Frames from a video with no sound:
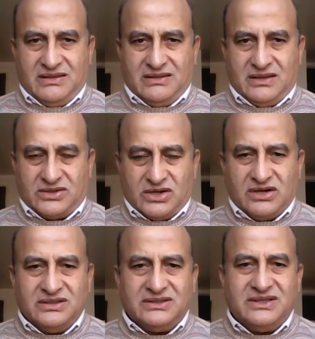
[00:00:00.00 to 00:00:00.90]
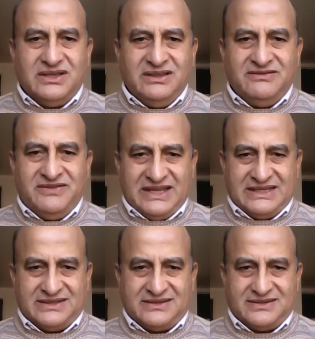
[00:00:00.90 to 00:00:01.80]
the current
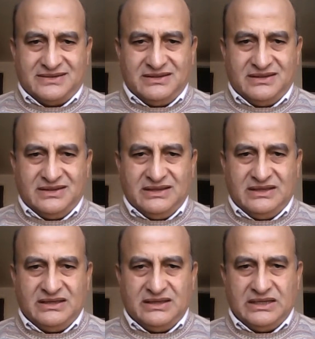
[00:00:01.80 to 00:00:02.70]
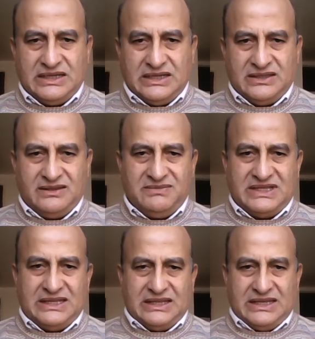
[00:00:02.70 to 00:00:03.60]
events in the
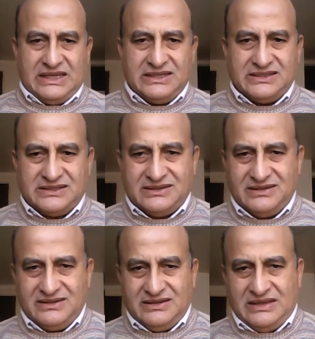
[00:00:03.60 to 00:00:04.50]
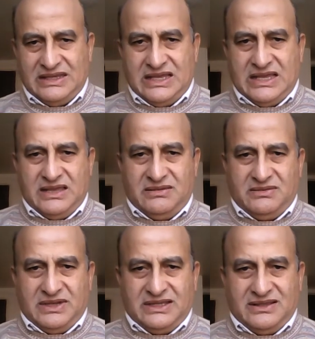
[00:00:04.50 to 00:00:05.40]
Middle East,
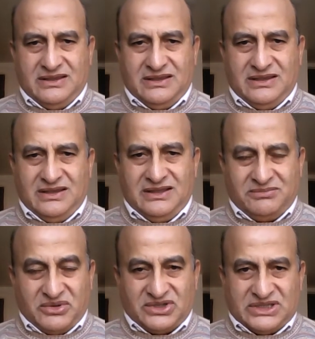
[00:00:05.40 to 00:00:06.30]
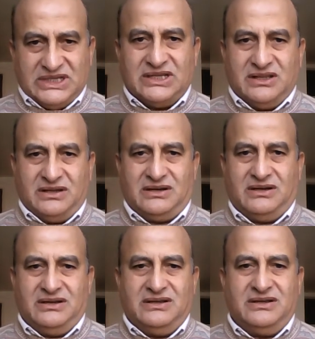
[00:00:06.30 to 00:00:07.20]
in, in particular,
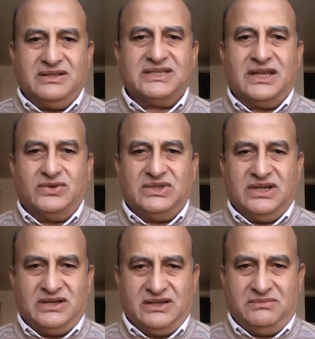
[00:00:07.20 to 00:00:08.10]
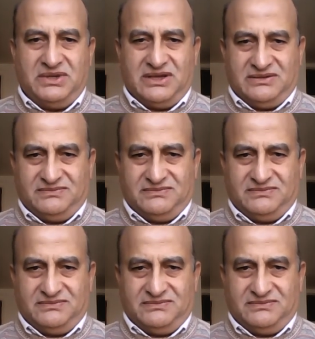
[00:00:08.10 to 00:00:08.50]
Saudi Arabia,